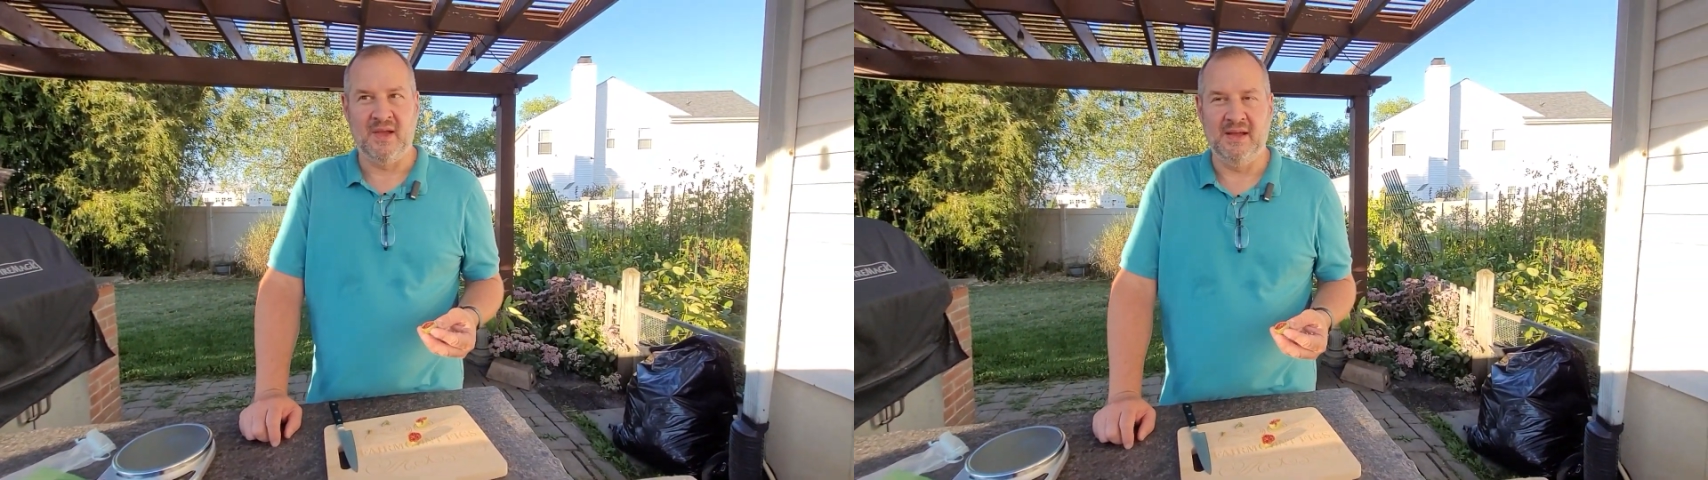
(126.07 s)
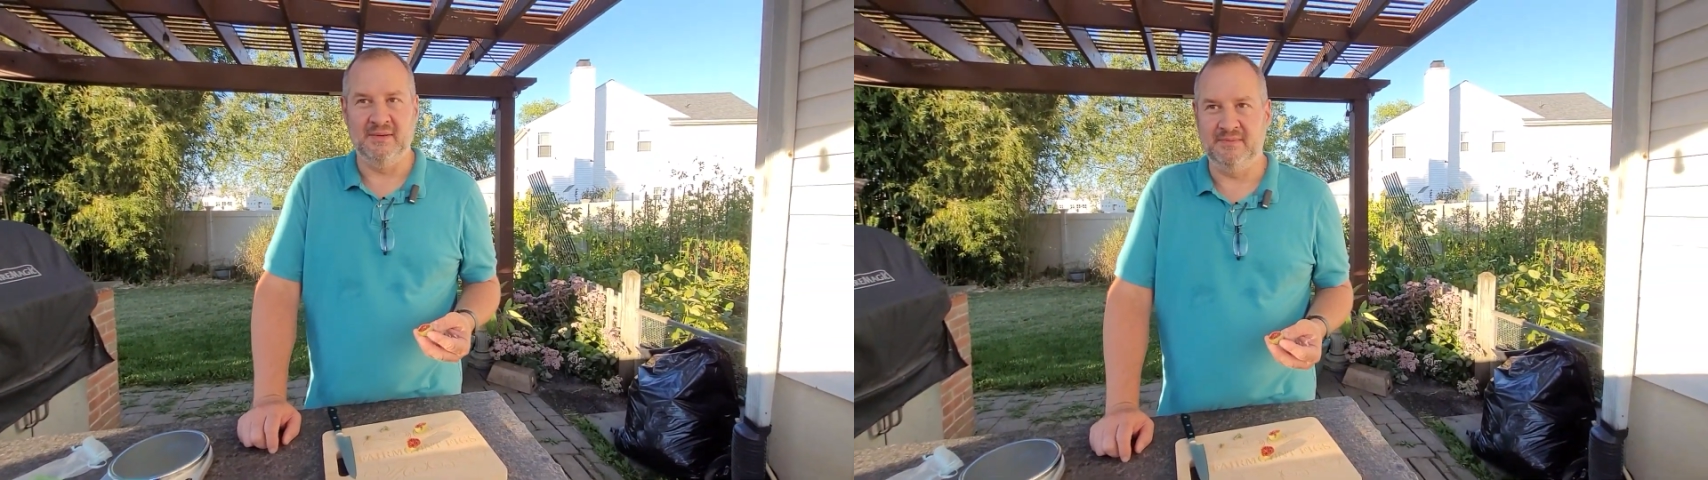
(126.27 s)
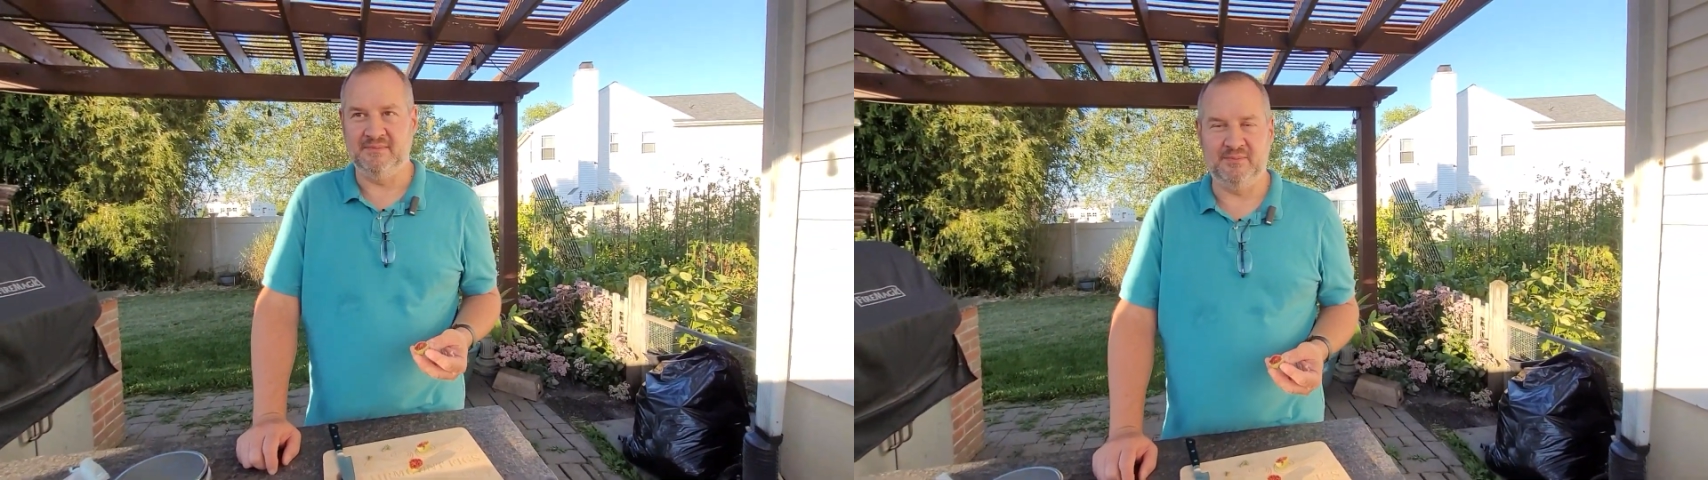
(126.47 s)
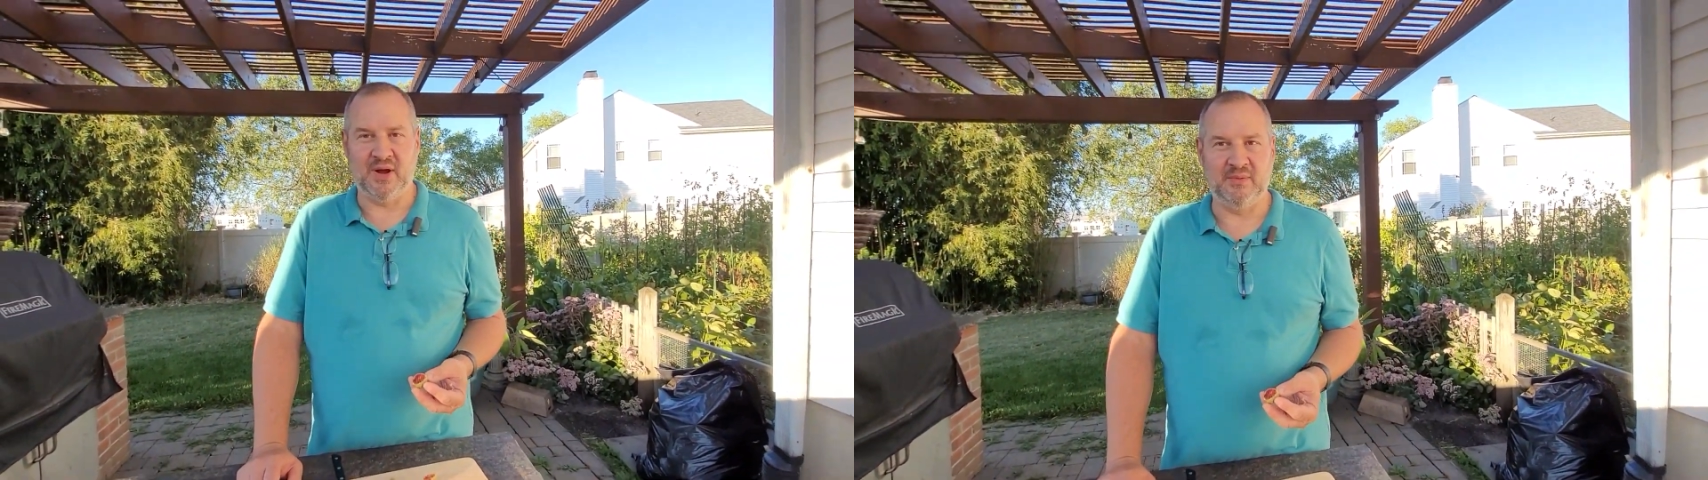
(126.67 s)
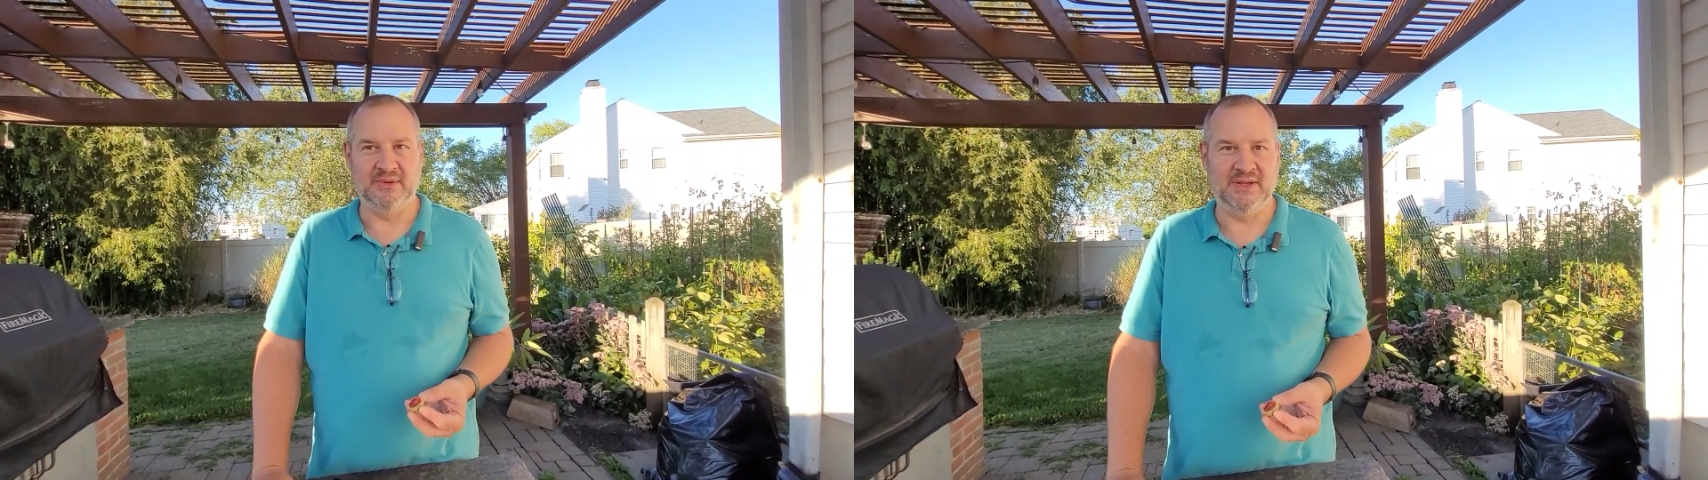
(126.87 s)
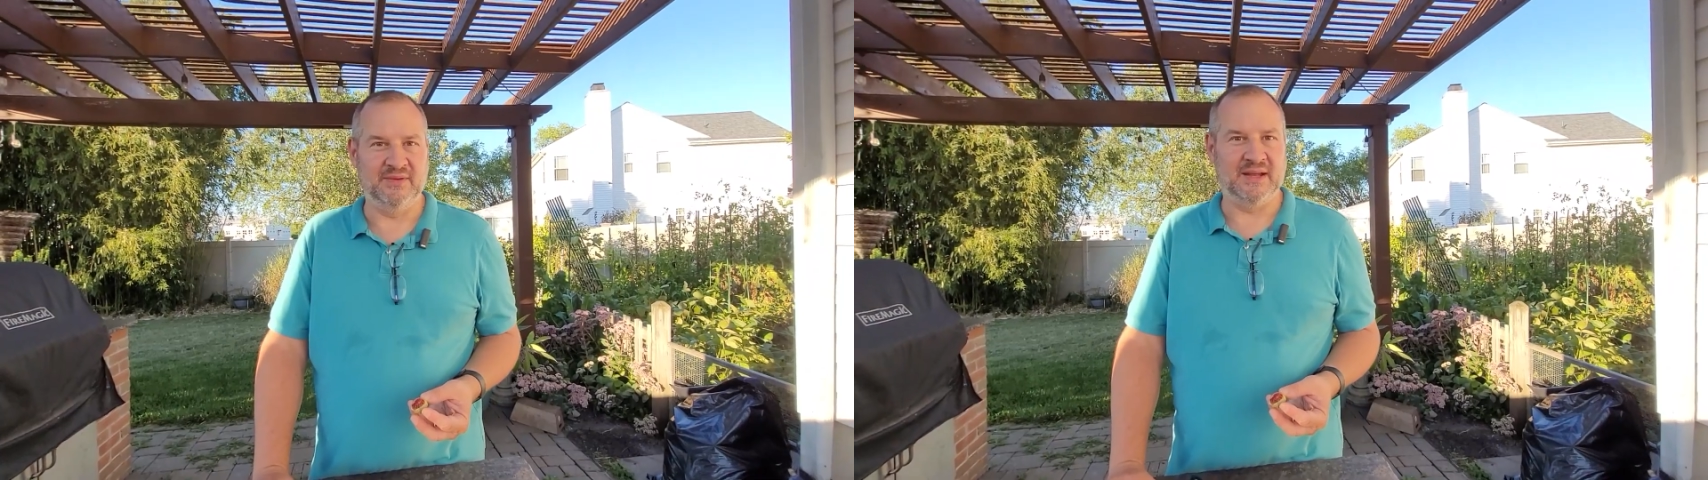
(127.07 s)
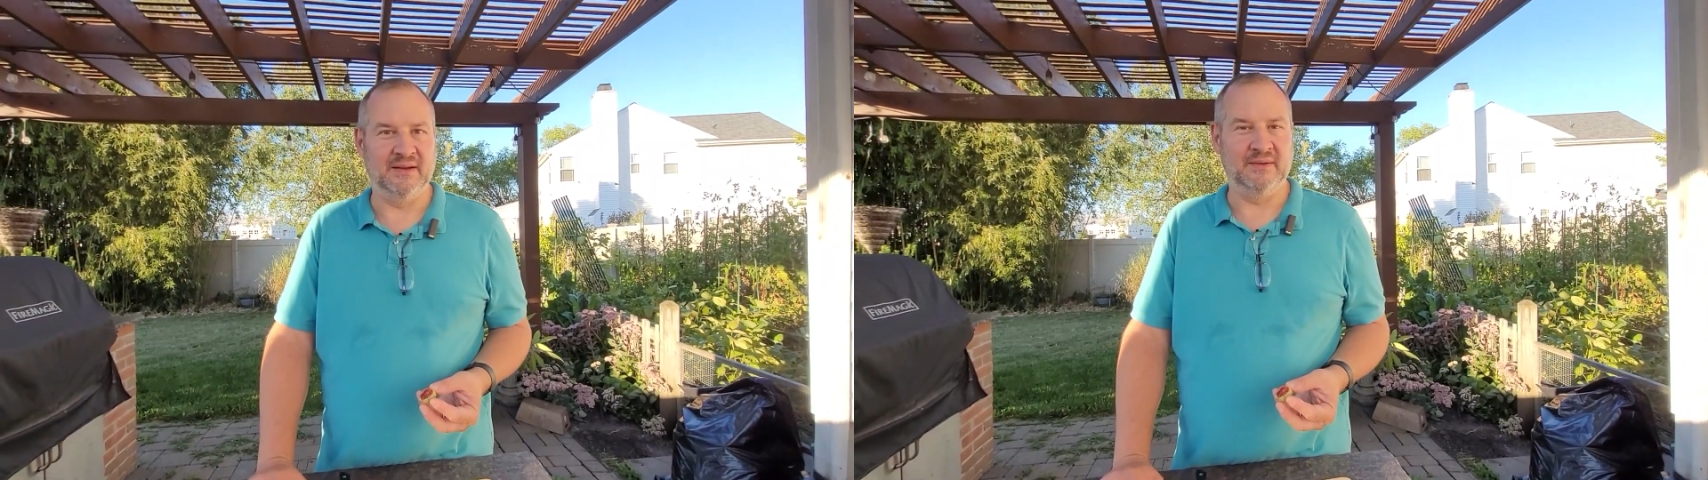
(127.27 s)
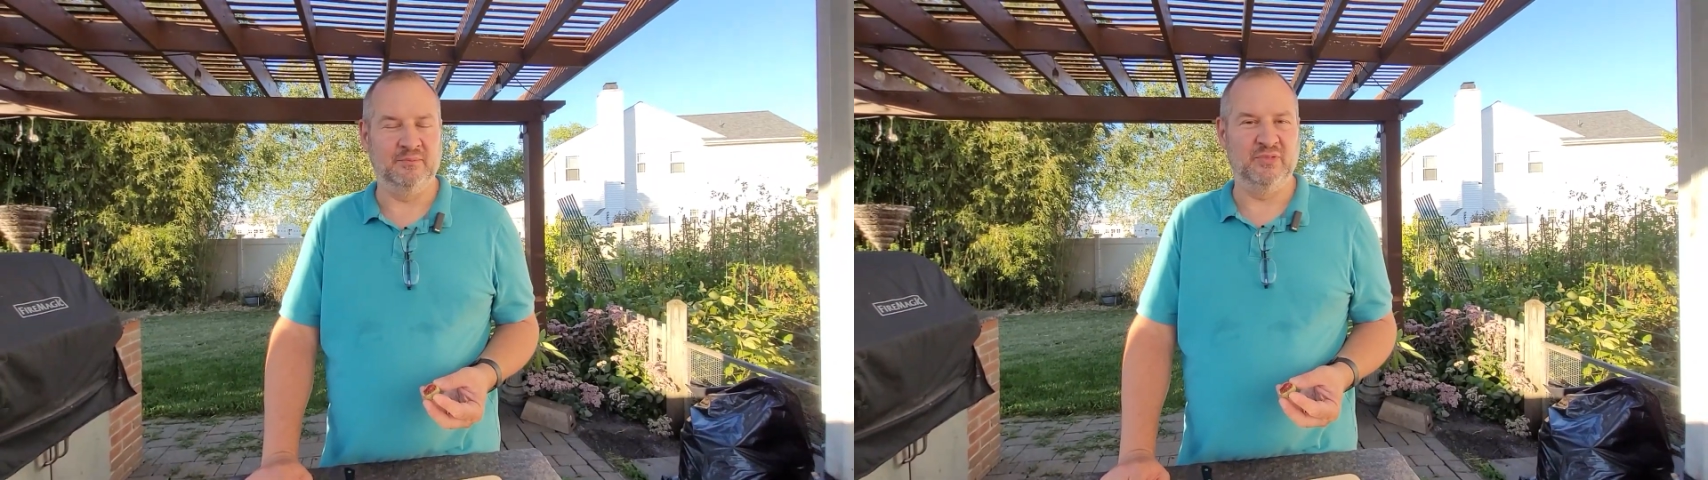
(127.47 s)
I'd probably give that a